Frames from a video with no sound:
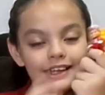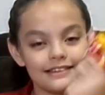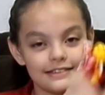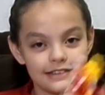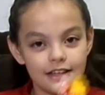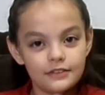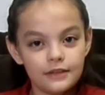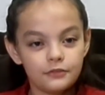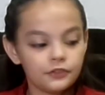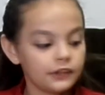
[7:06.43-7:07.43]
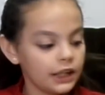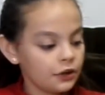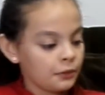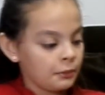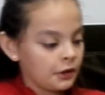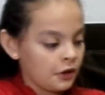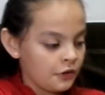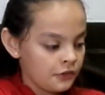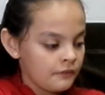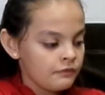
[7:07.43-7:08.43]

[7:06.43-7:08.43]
let's save him for later because